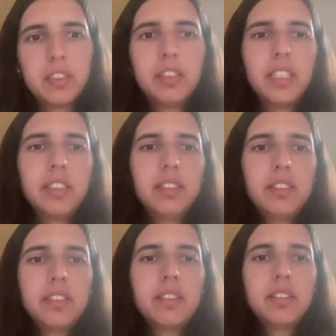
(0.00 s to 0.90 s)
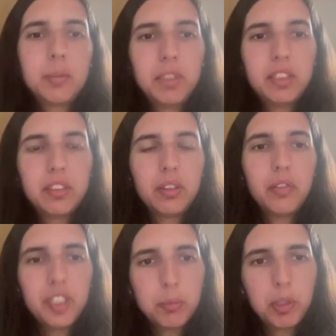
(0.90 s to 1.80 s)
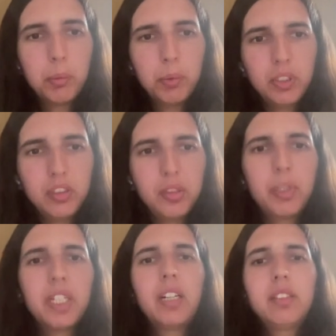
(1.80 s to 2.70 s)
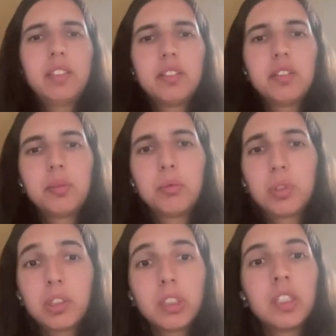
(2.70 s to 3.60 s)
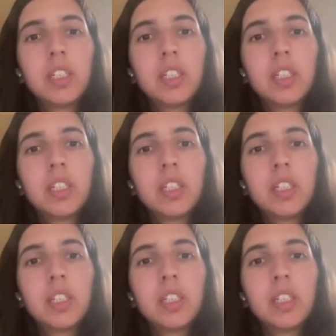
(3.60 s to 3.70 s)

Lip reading: And then this is the limit of this probability when R tends to 1.